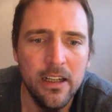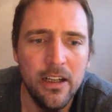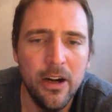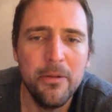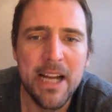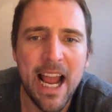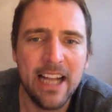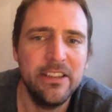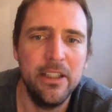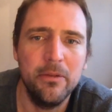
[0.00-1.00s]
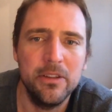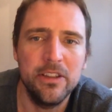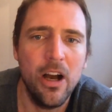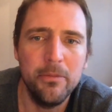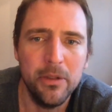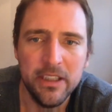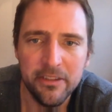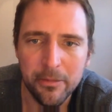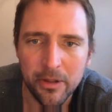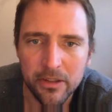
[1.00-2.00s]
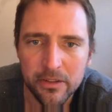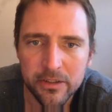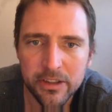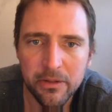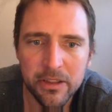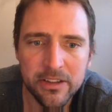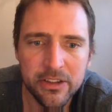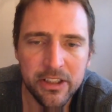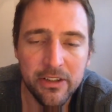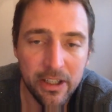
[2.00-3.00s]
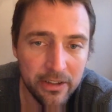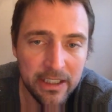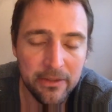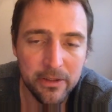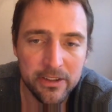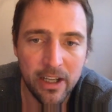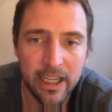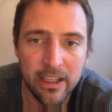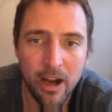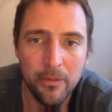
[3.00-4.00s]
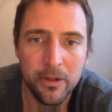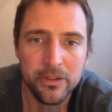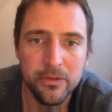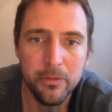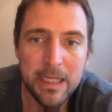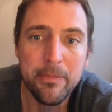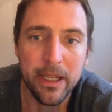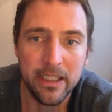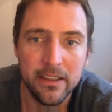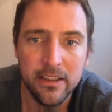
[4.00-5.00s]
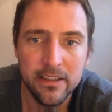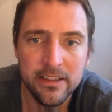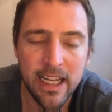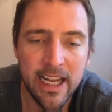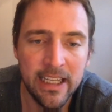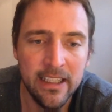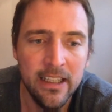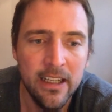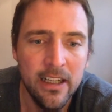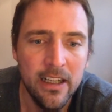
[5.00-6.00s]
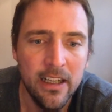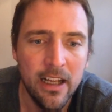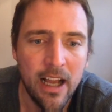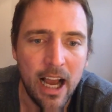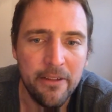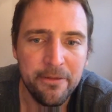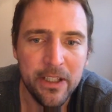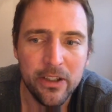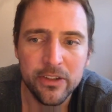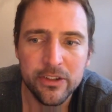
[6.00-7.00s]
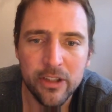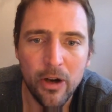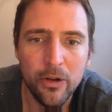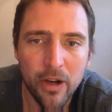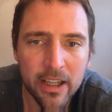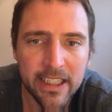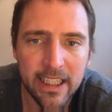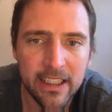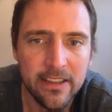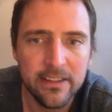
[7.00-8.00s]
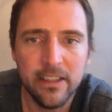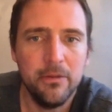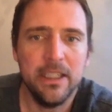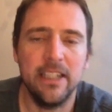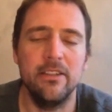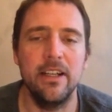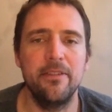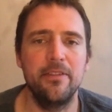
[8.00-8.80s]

her reaction was unbelievable. She was she literally was like almost weeping, saying, "I feel so lucky that we can live